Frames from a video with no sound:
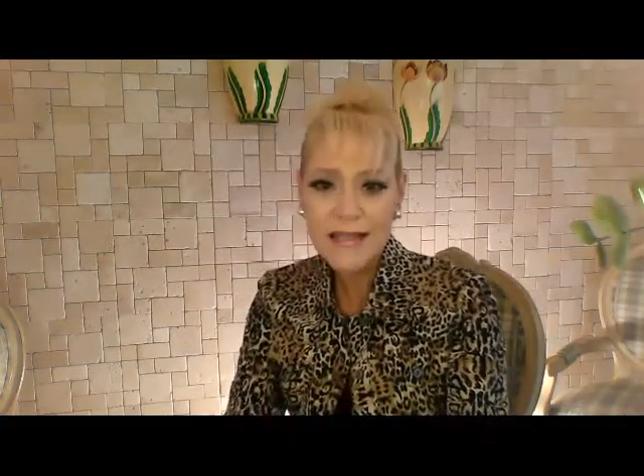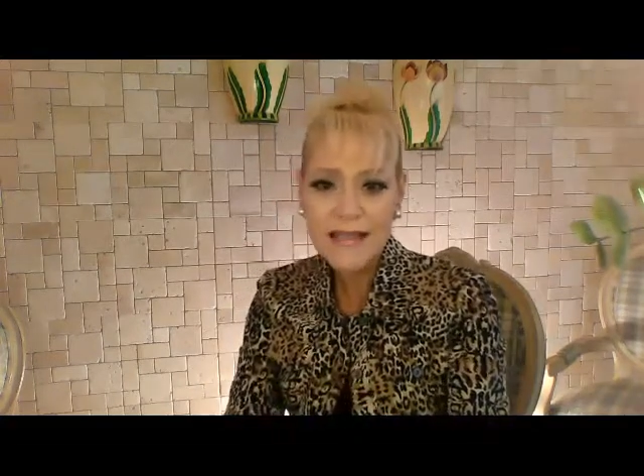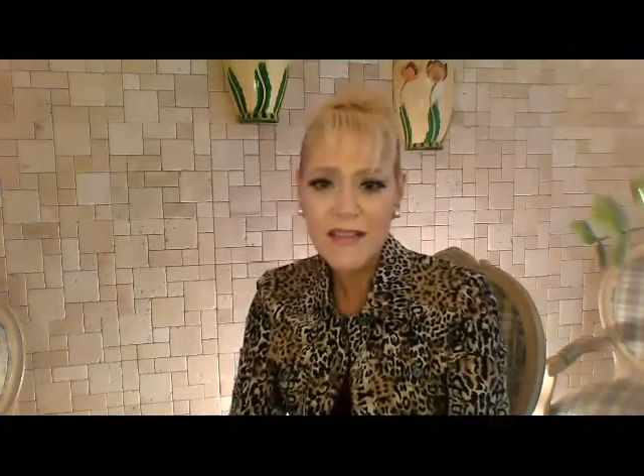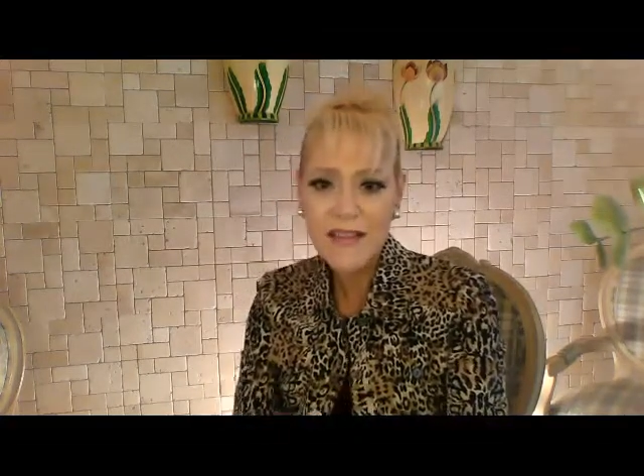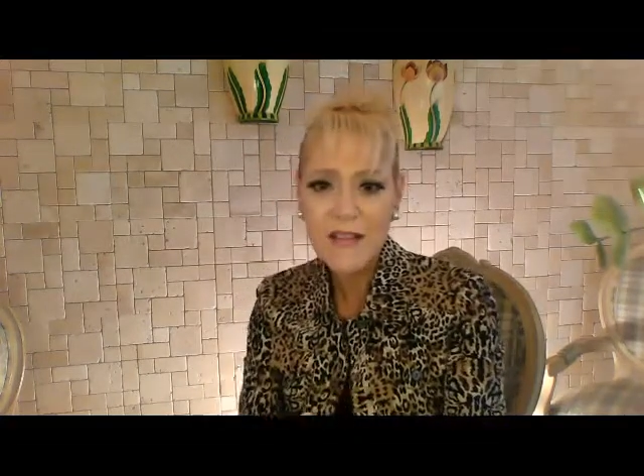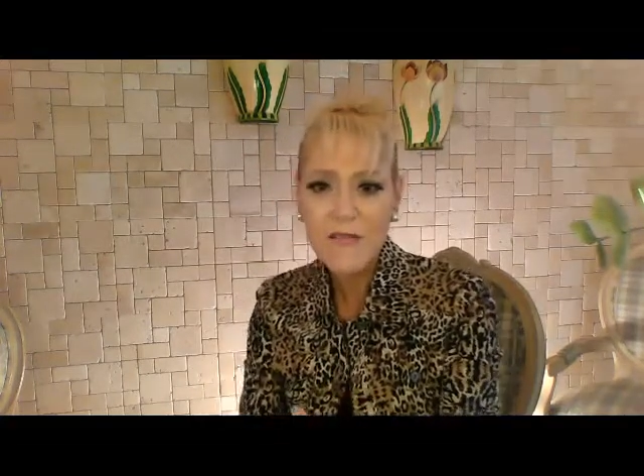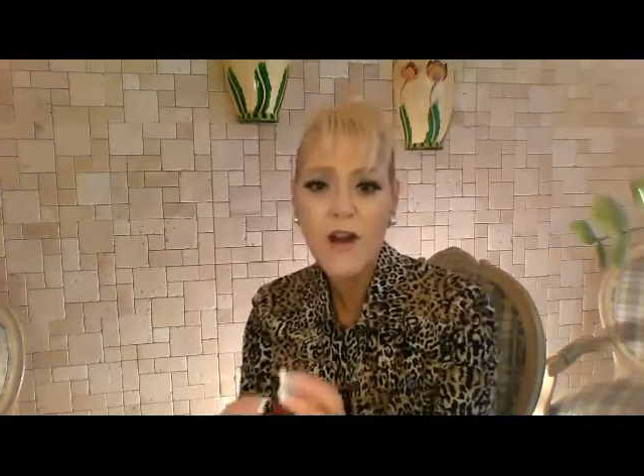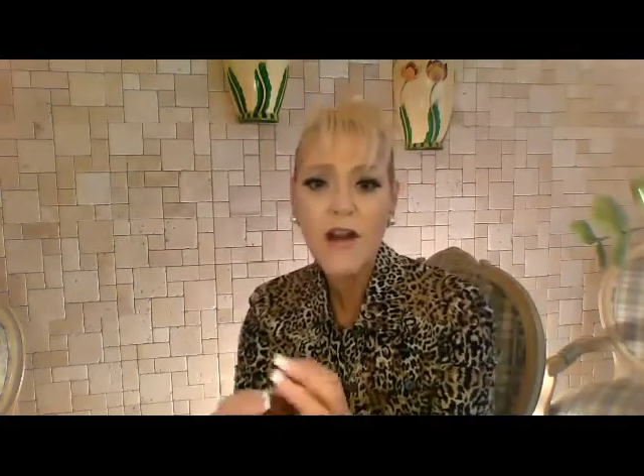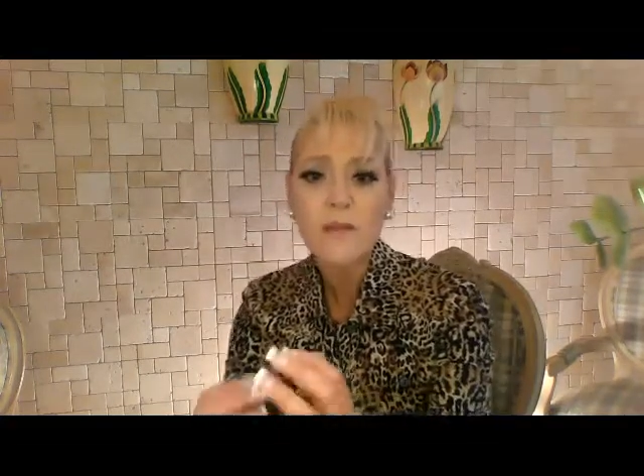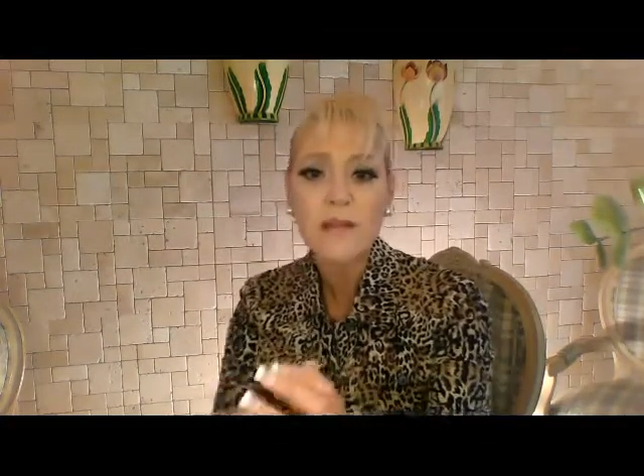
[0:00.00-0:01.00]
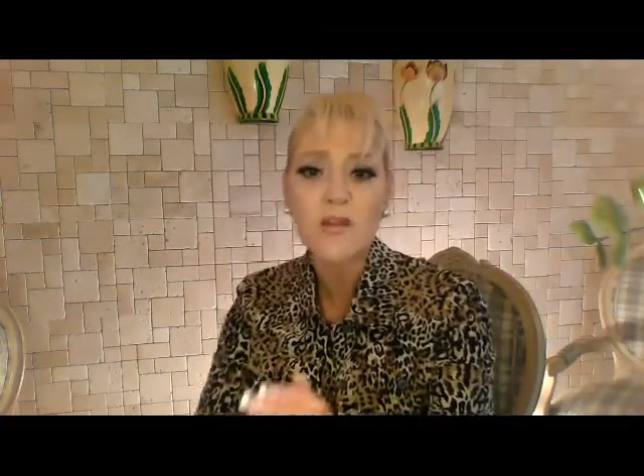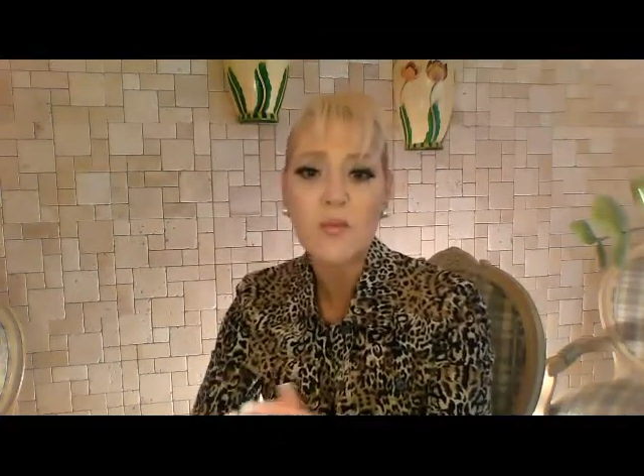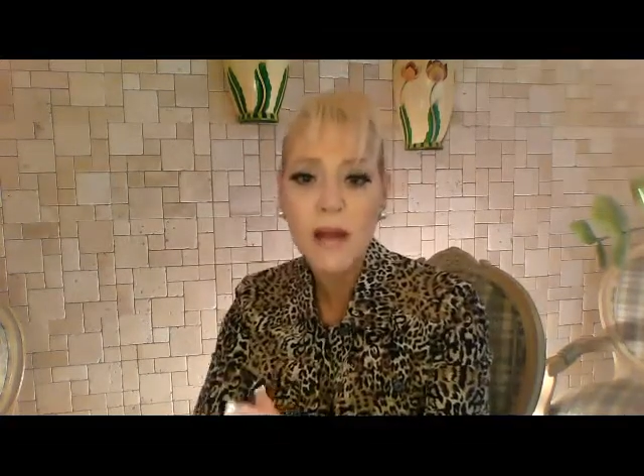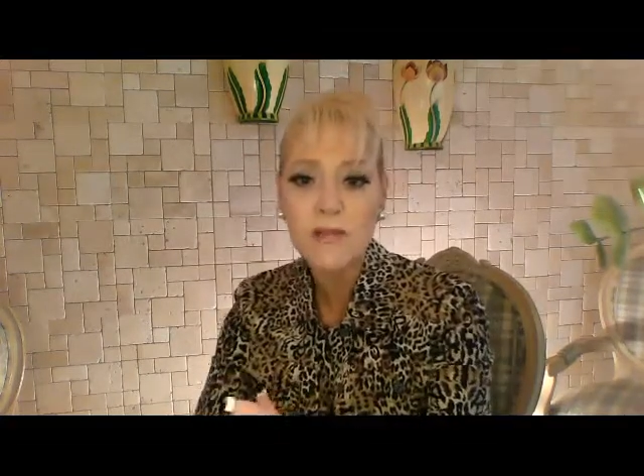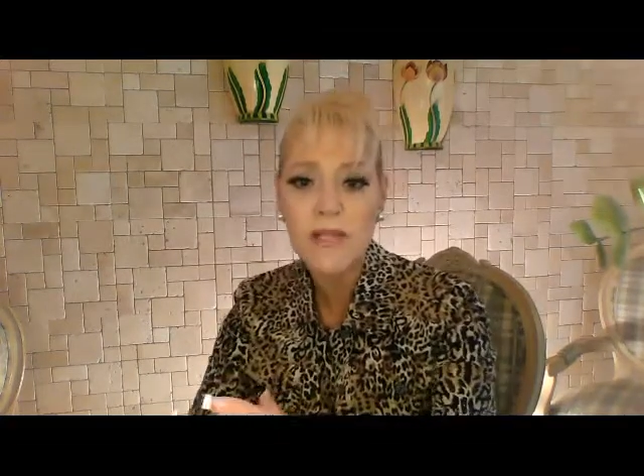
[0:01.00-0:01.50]
that the environment
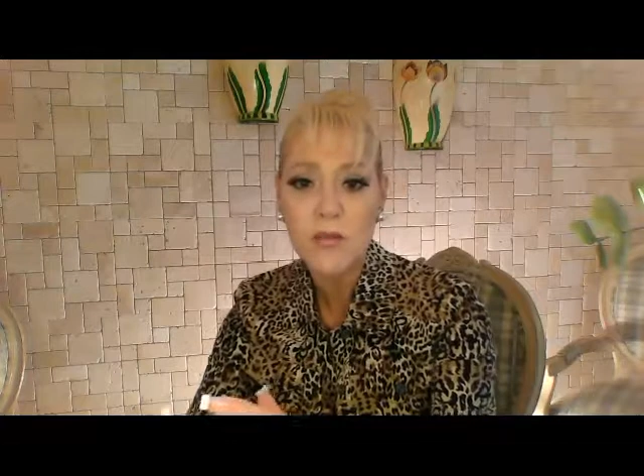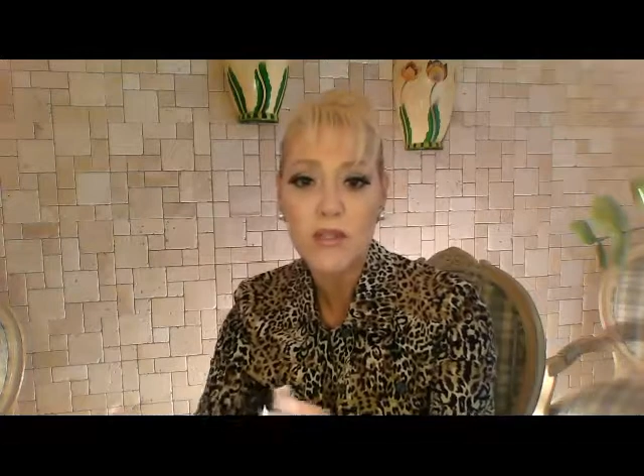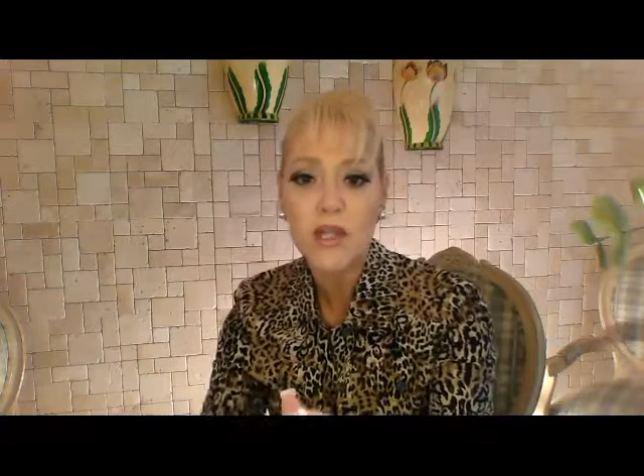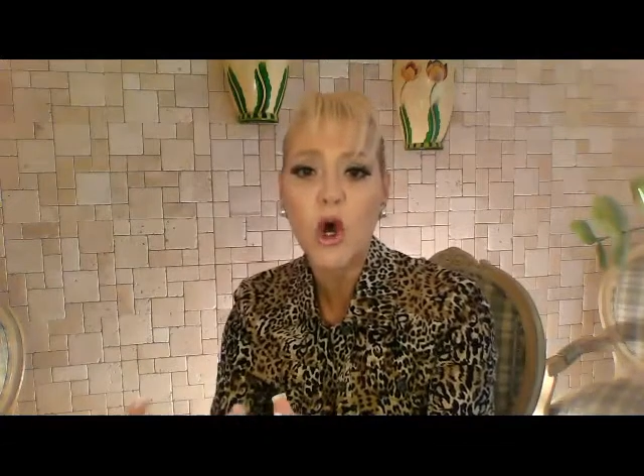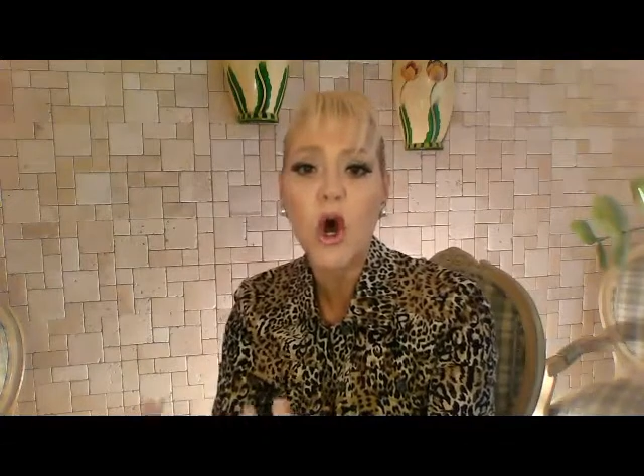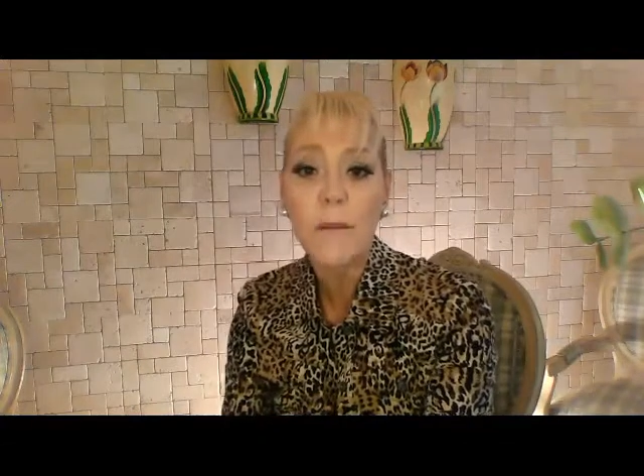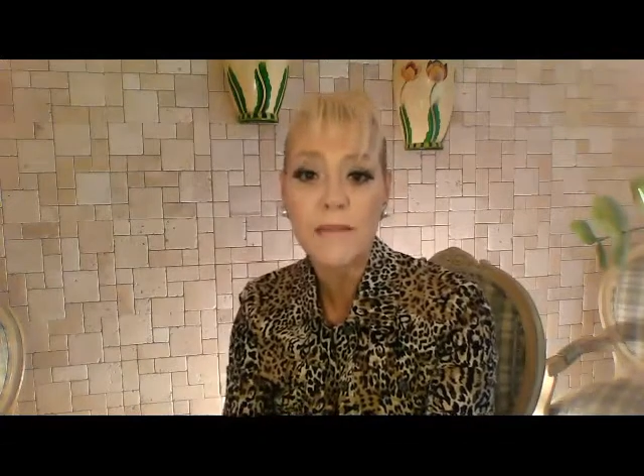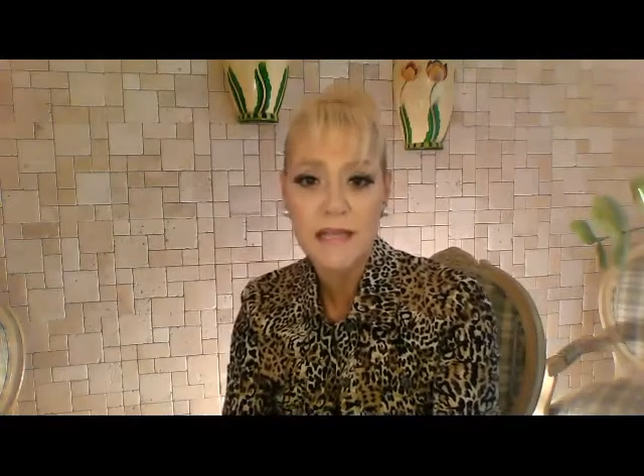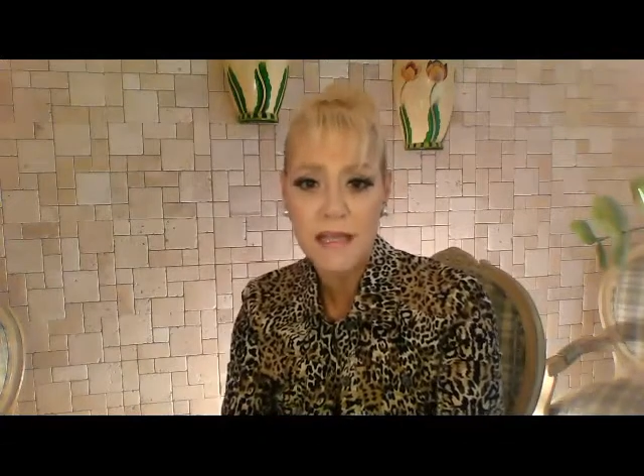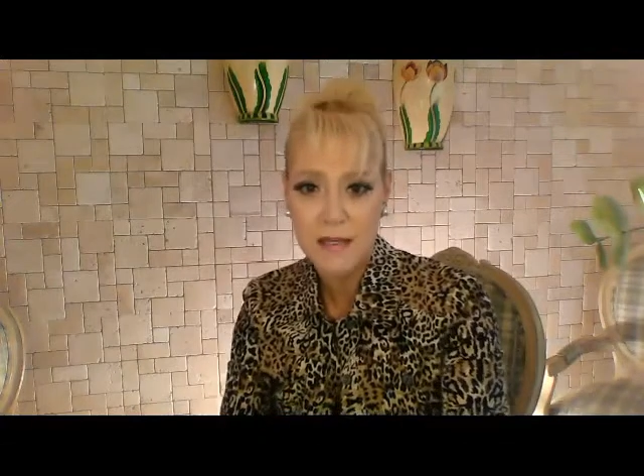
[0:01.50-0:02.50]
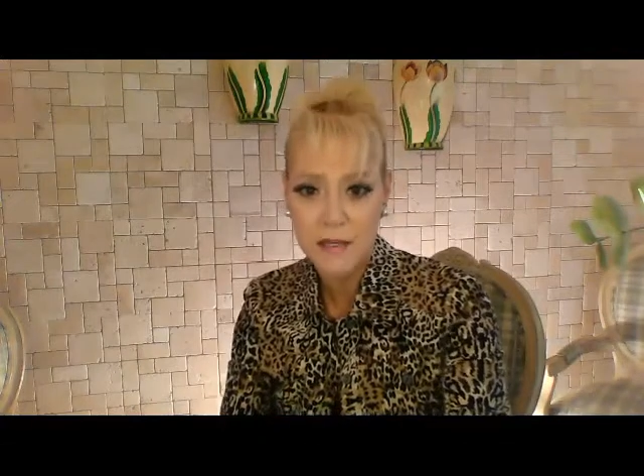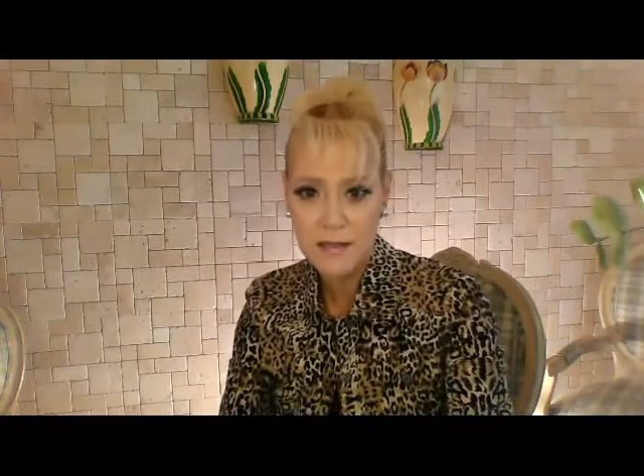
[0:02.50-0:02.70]
around it will accommodate it.